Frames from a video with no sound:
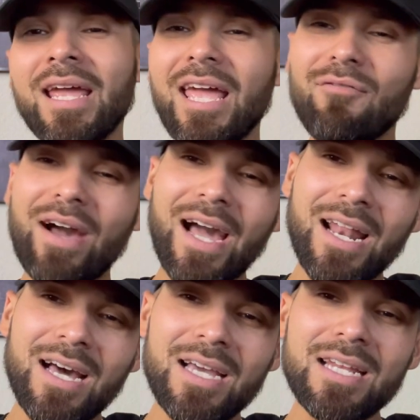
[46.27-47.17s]
If I got
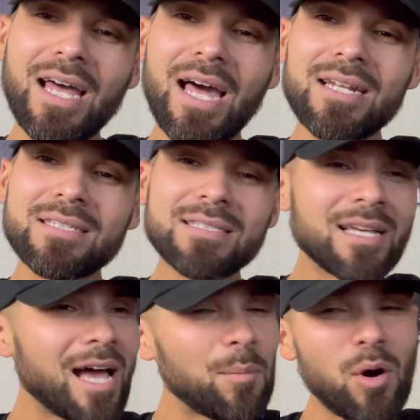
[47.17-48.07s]
$100,
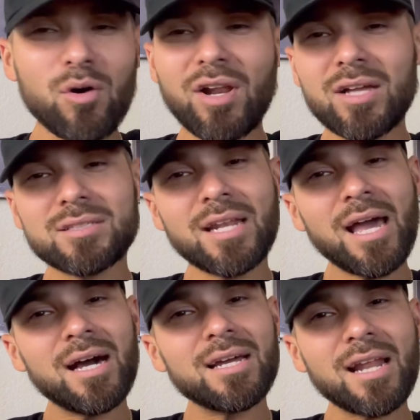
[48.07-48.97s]
I'm holding on to
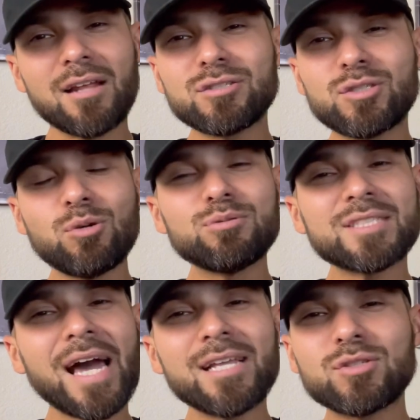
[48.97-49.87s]
that $100 too
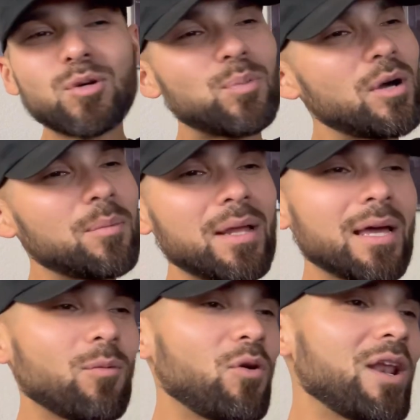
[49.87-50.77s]
tight to a point. I'm
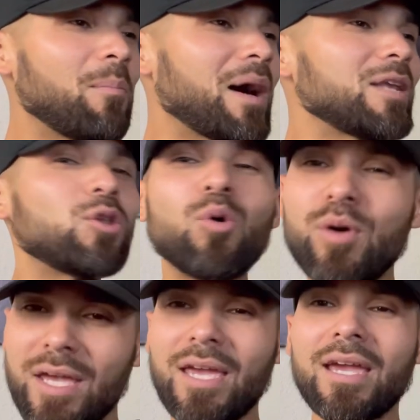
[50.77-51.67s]
like, what am I
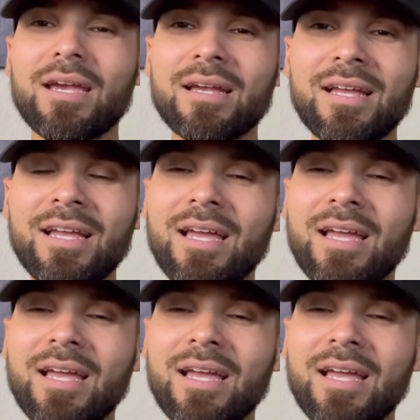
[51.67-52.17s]
doing here?